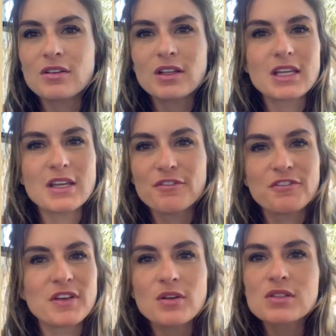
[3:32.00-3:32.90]

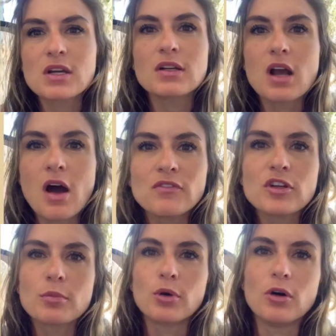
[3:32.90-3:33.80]
uncomfortable.
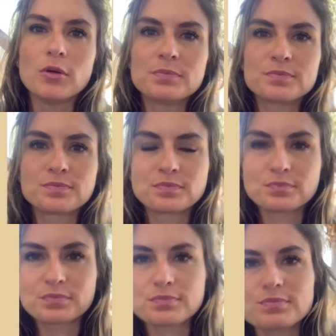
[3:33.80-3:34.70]
It
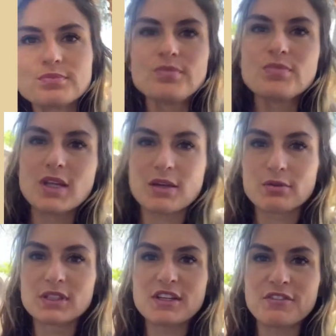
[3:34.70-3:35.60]
really feels
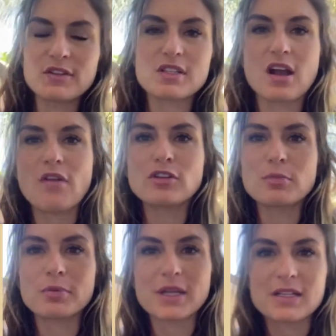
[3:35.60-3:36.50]
uncomfortable because
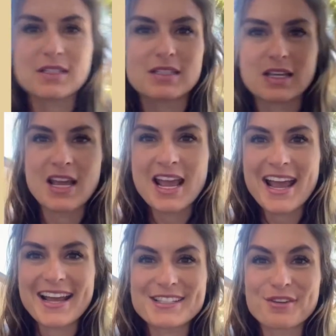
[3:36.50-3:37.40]
it's a version
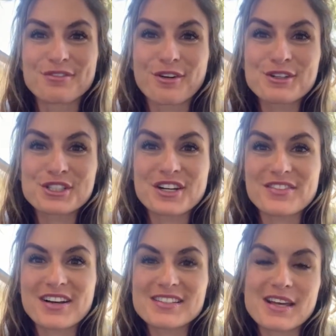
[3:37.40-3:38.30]
of us that we've
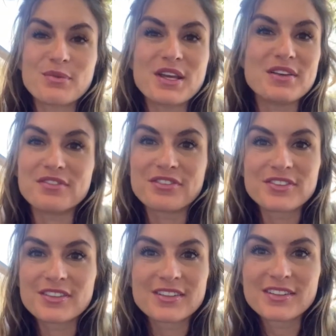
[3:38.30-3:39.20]

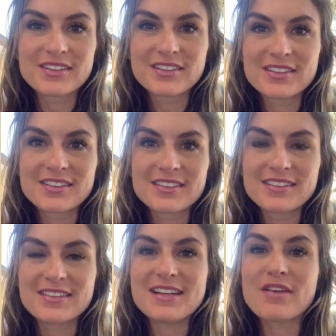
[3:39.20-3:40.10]
never
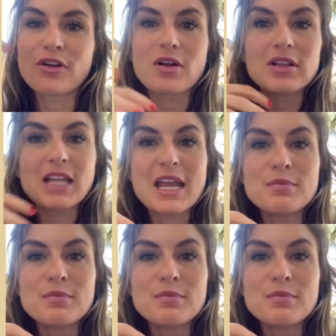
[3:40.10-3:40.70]
claimed before.